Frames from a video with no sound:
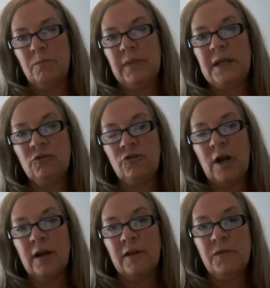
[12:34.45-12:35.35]
Please
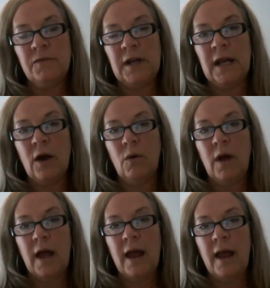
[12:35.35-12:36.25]
share this
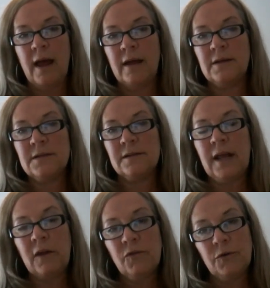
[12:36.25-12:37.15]
video, and
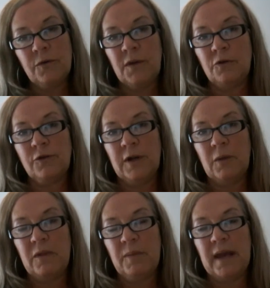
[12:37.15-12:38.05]
thanks for doing the journey
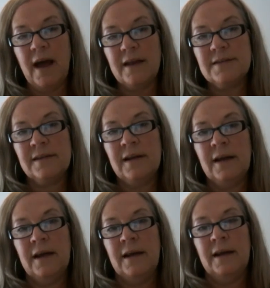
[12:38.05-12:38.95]
with me, guys.
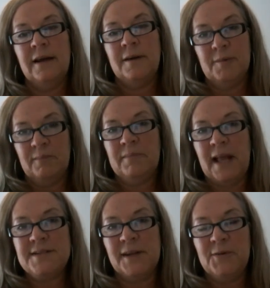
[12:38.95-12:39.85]

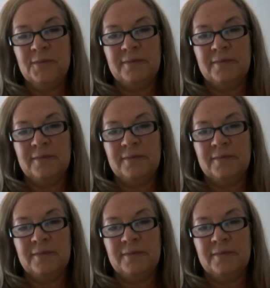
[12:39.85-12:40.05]
Bless you.